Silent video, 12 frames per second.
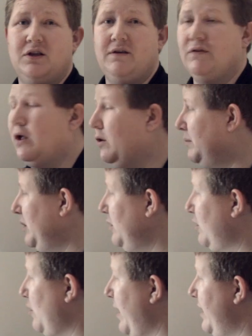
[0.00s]
leave alone. But
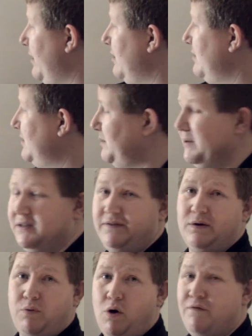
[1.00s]
you create a
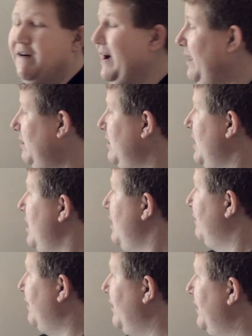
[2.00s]
specific profile
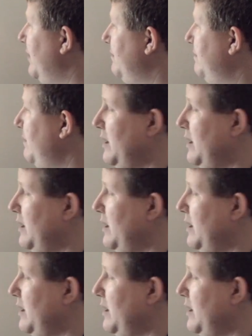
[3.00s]
for the,